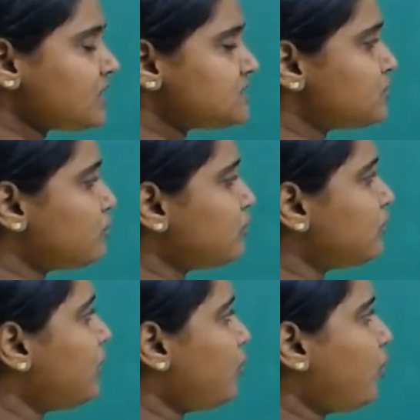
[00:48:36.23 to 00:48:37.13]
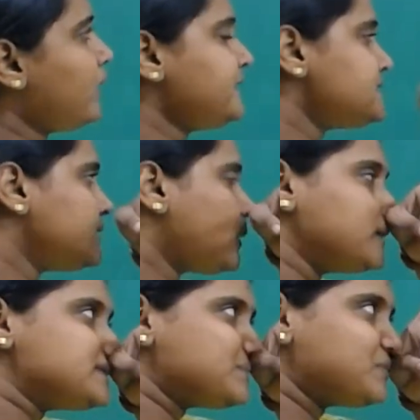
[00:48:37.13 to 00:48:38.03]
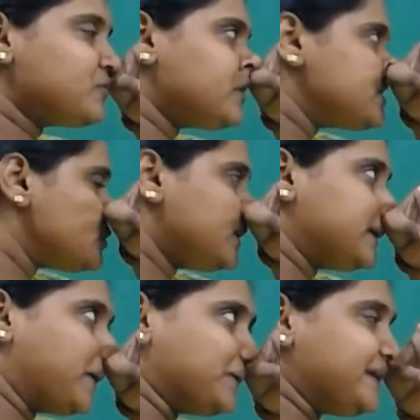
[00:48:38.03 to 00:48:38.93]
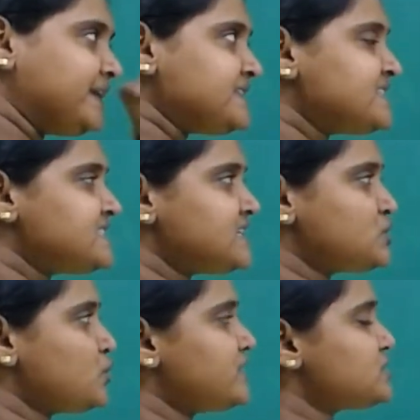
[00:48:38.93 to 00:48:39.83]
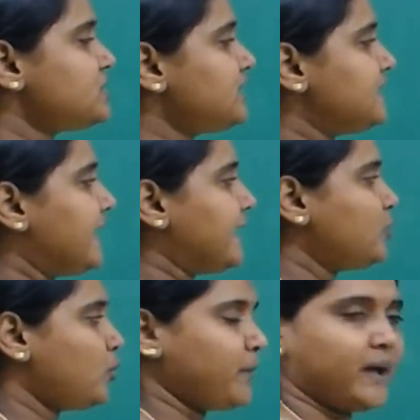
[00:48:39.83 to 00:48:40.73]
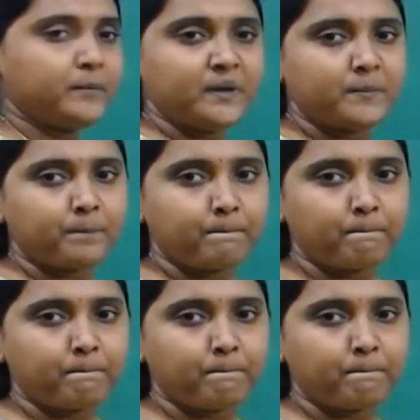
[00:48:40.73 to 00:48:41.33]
So, what is the concept of virtual ground? It is the situation in an op-amp